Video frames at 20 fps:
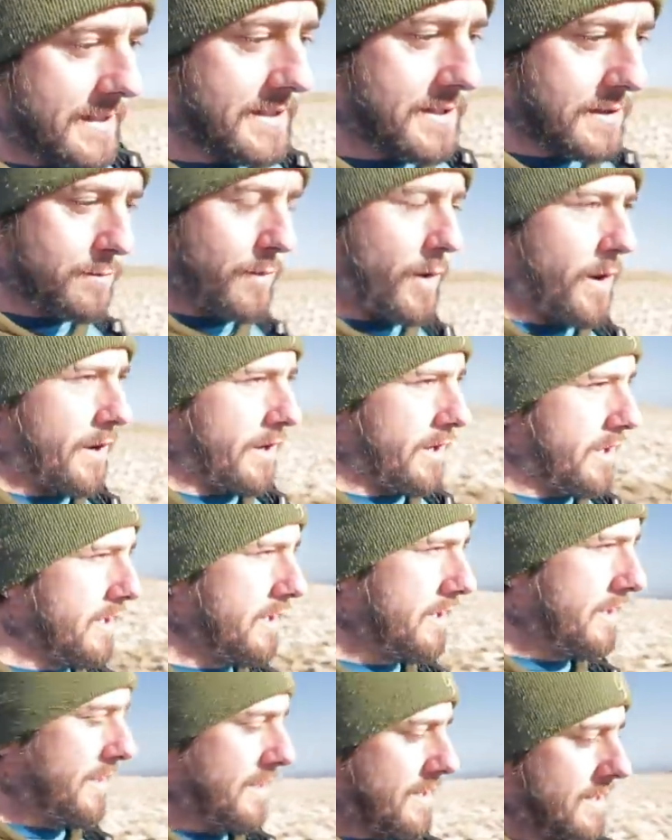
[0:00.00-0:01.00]
this is what
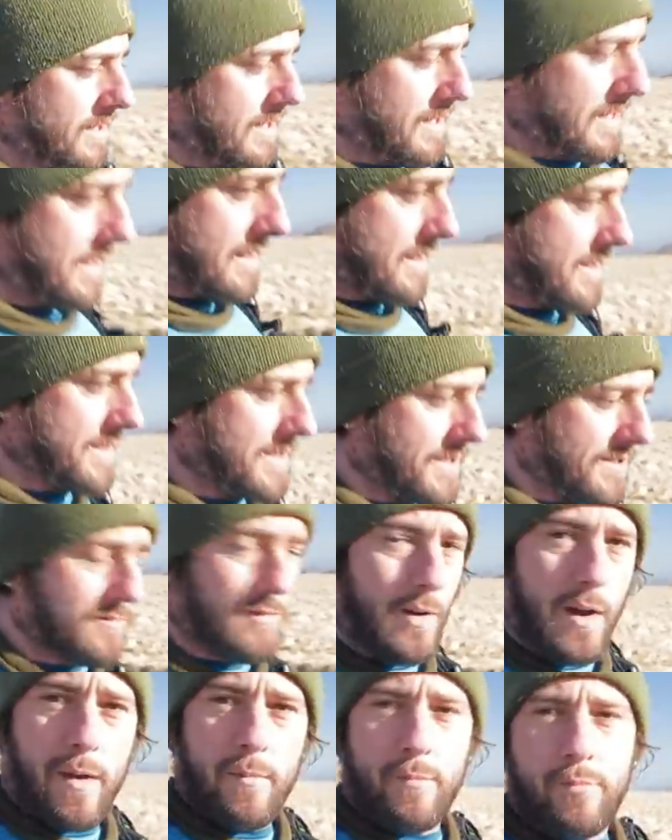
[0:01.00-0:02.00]

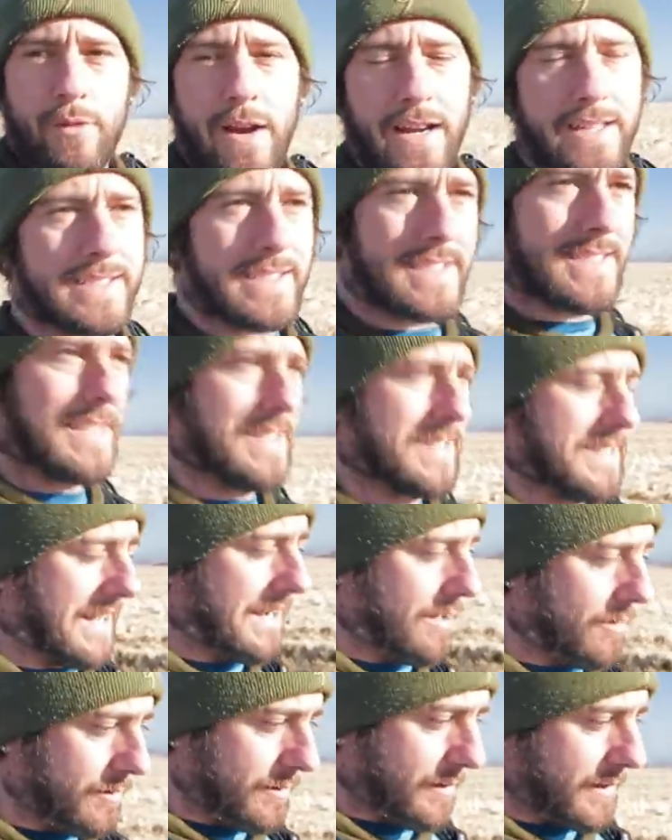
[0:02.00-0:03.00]
I'm practicing
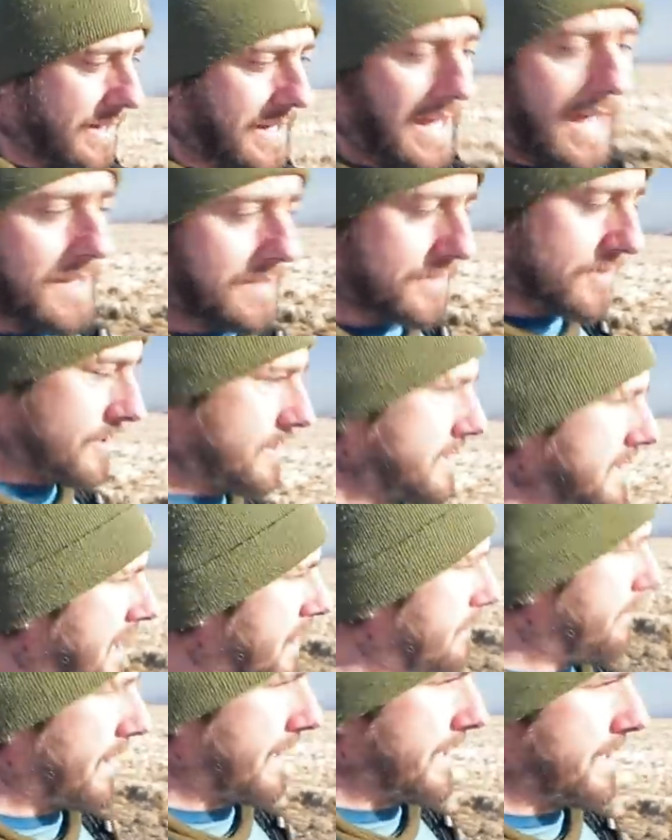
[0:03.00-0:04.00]
now again, just to
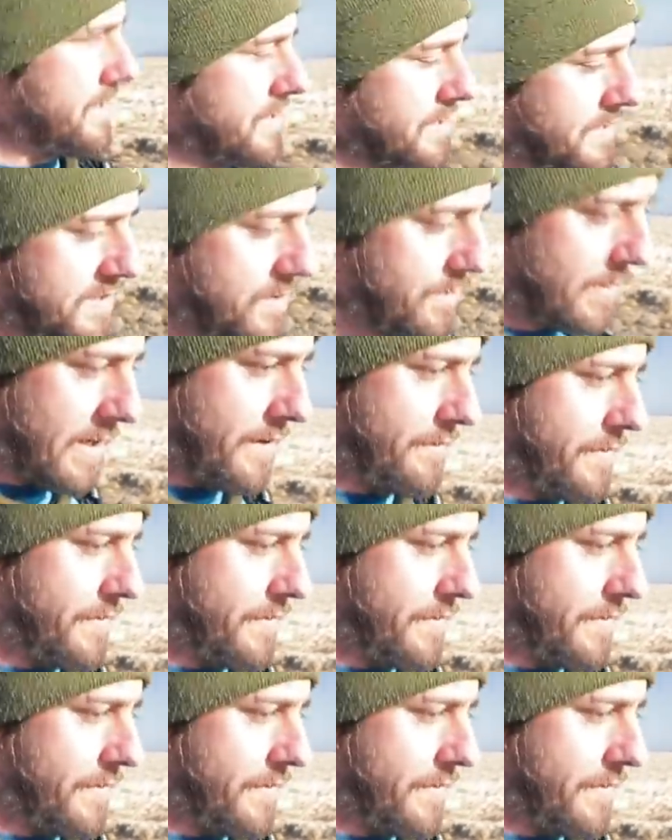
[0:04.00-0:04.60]
get back into the swing